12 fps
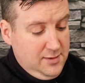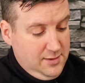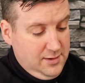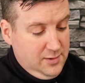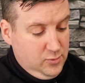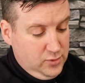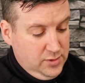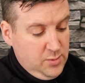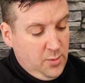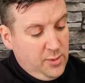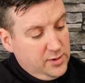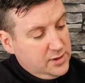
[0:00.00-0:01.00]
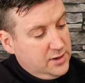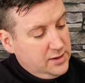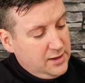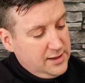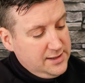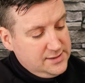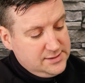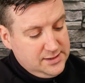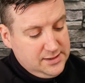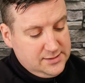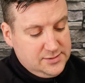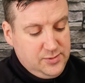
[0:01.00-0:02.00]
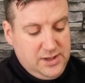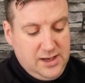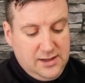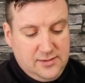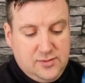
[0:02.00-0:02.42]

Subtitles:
and a wallet and a wallet. Couple of light sticks, wee head